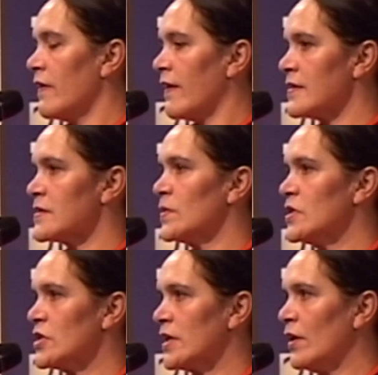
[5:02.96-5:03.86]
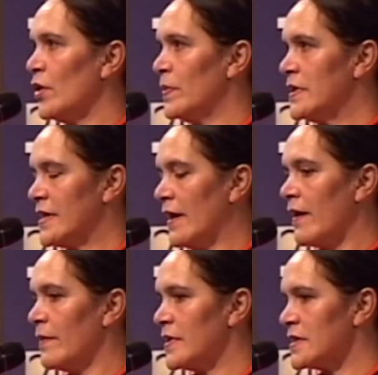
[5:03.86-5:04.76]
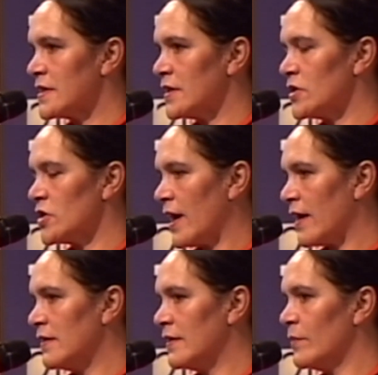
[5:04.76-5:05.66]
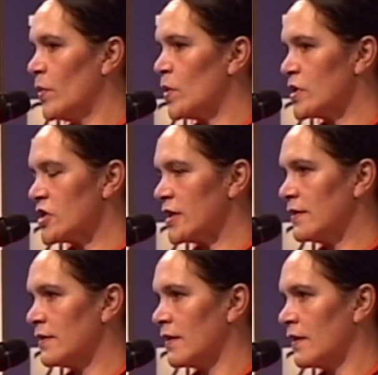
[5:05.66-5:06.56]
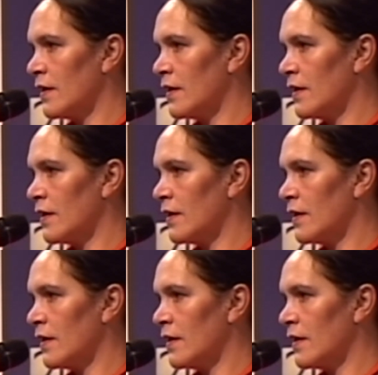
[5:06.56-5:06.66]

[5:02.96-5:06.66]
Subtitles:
That's when she opened up and said she had an abortion